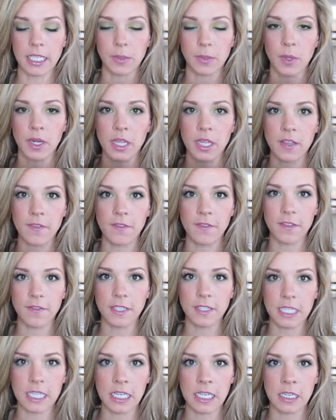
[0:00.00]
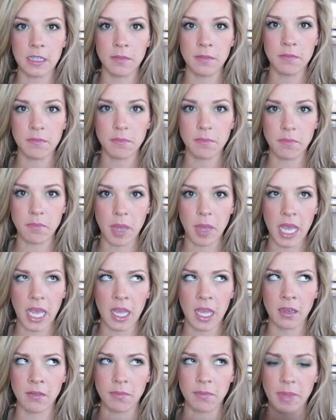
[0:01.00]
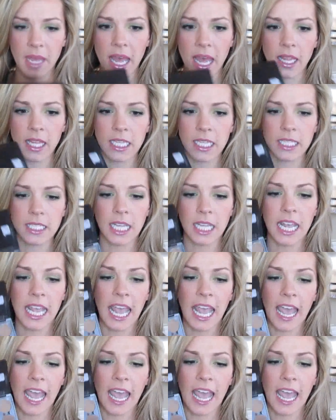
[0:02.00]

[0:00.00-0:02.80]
It's one of the fifteen pan palettes,